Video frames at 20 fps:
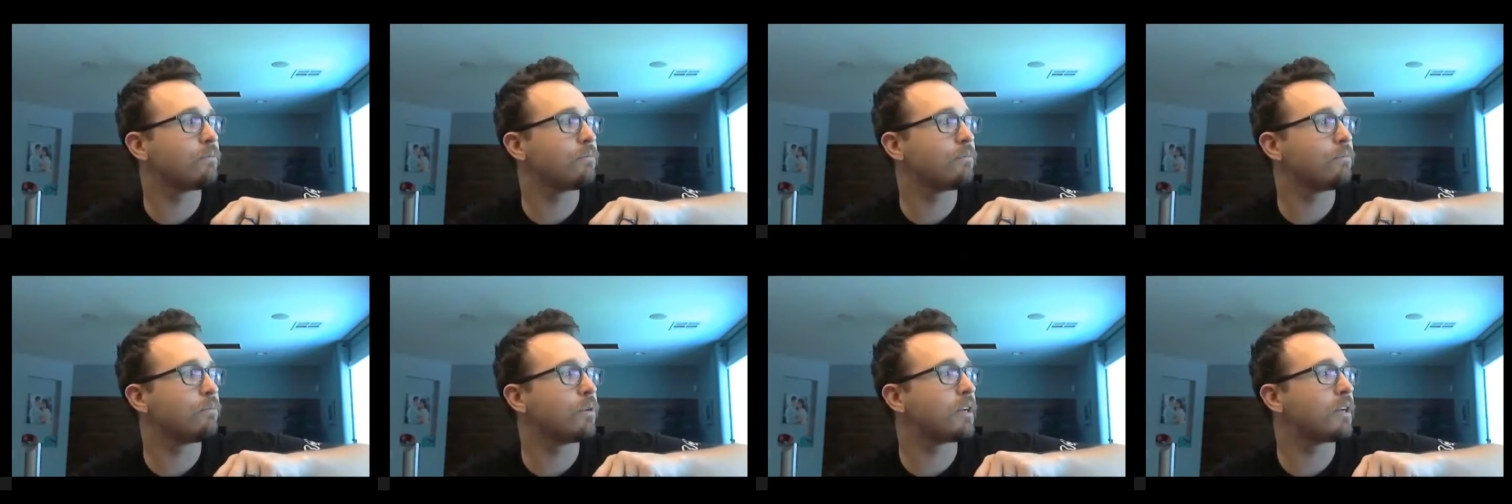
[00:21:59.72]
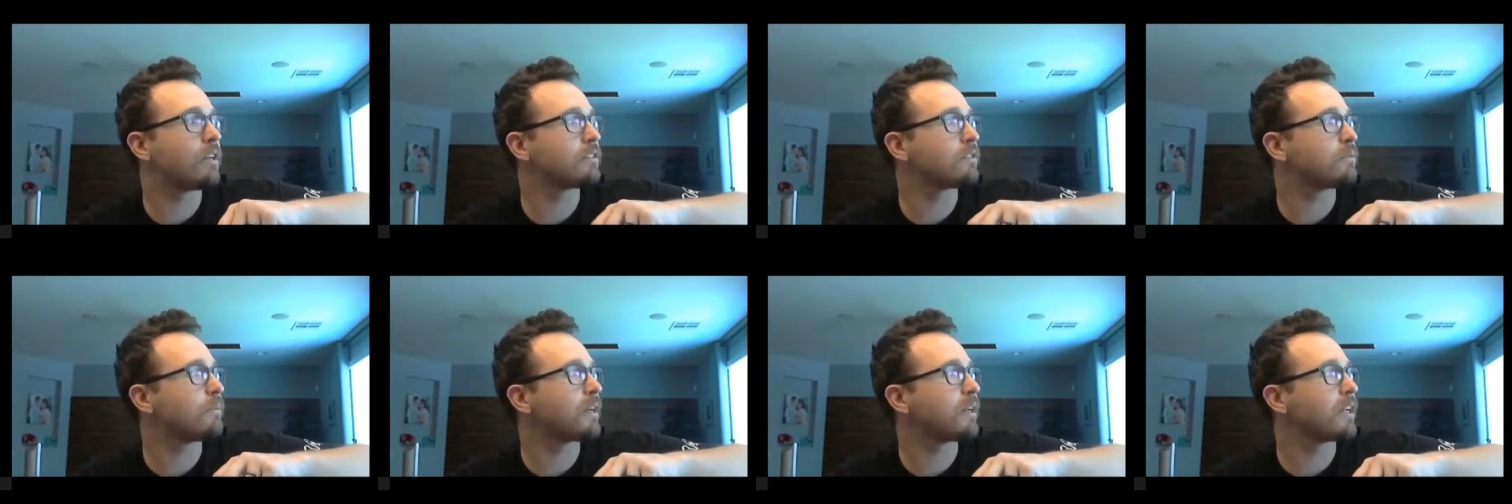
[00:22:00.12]
what
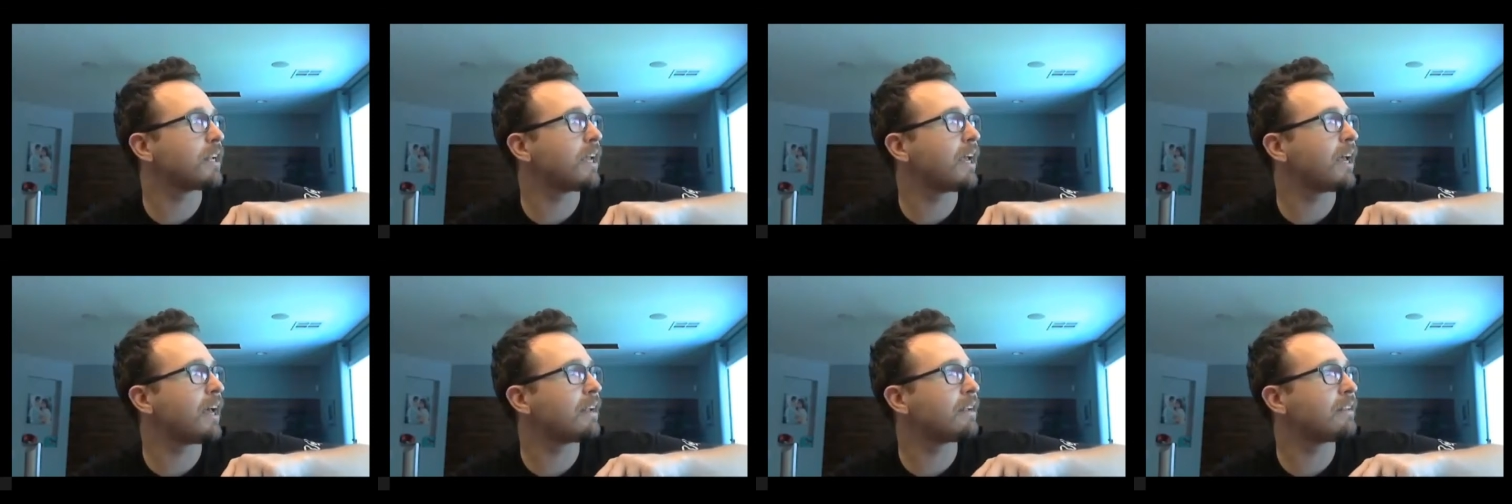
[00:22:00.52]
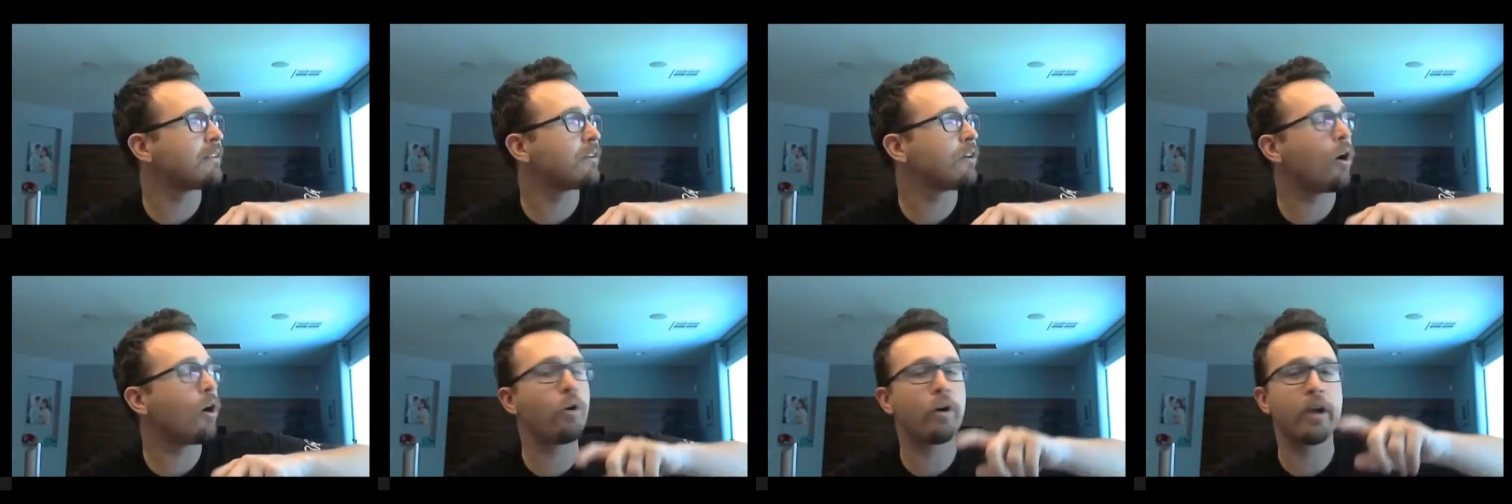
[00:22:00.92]
else am I going to add in
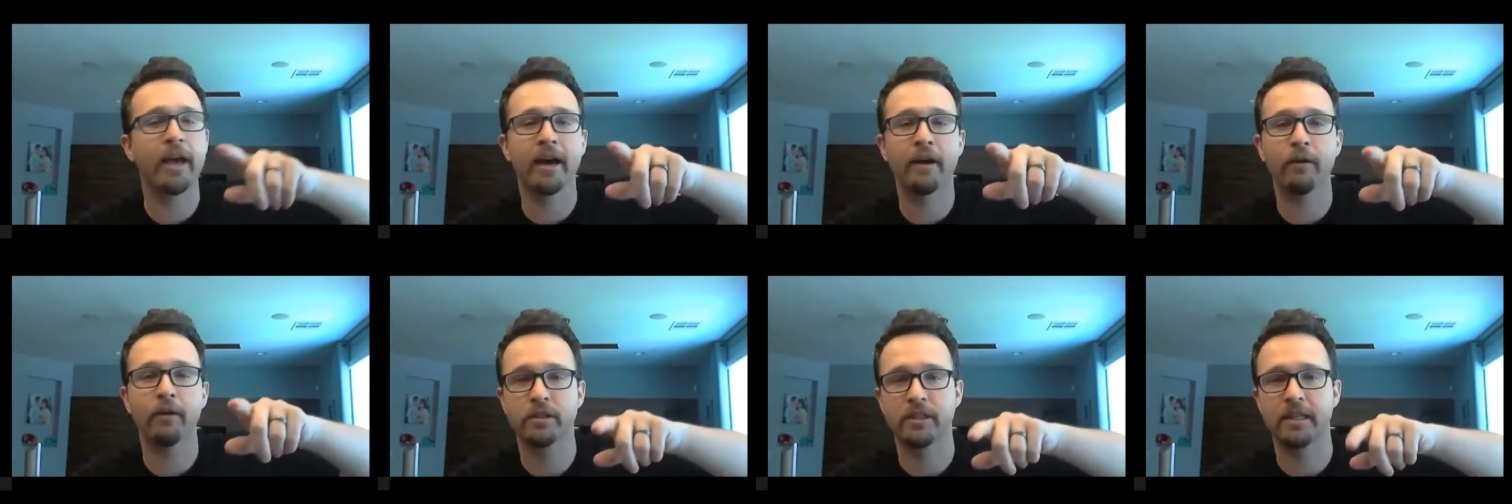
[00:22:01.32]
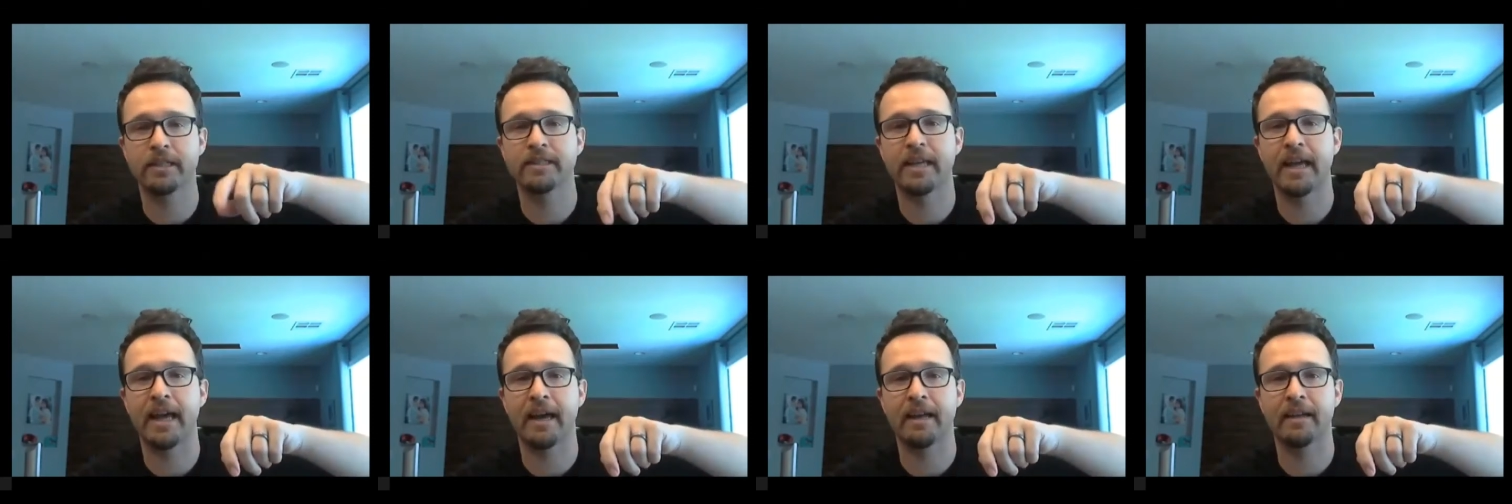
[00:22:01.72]
there? Oh yeah, I always like
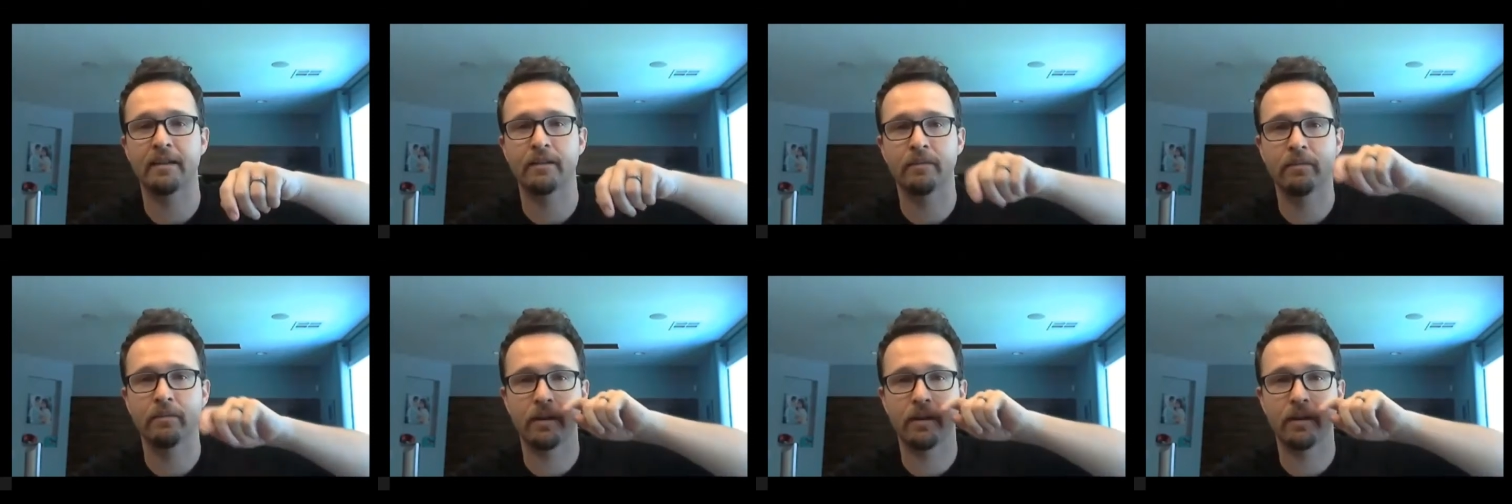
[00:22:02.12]
to add